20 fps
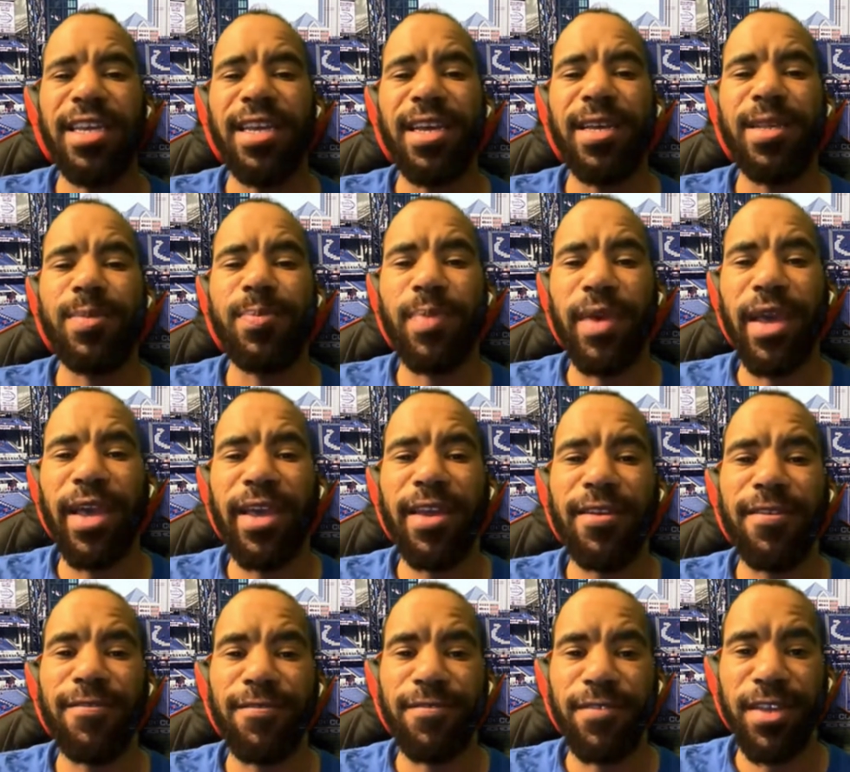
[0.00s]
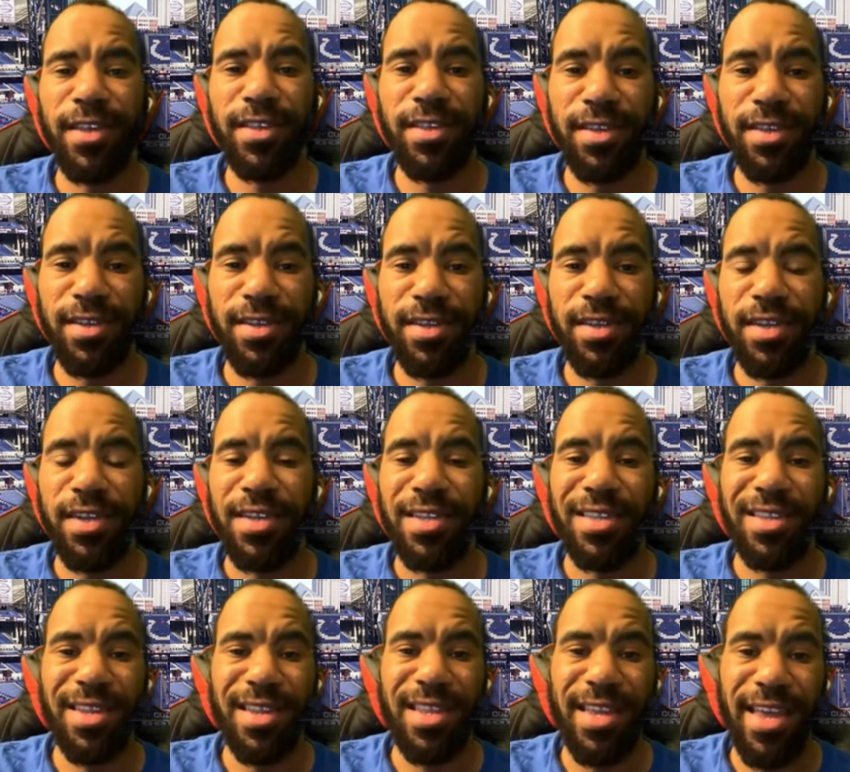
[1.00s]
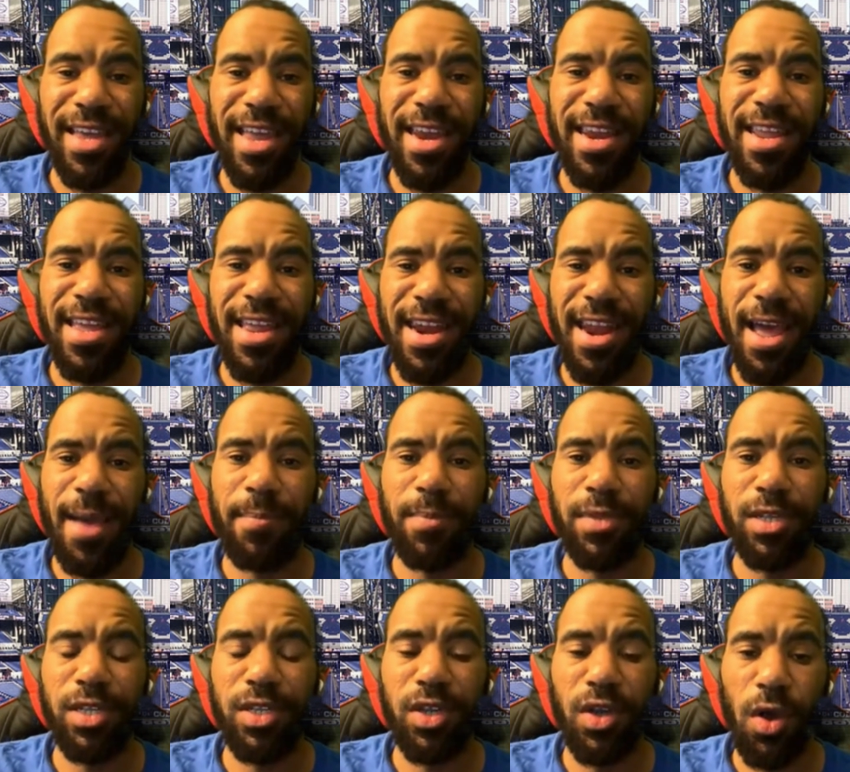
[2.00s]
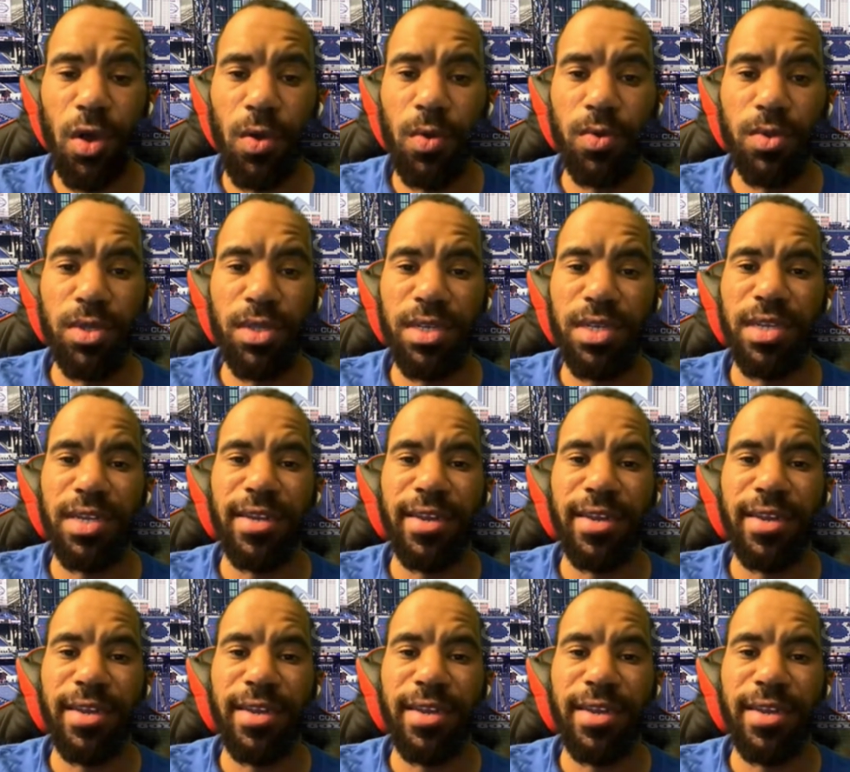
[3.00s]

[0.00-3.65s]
is paid a visit to the Indianapolis Colts.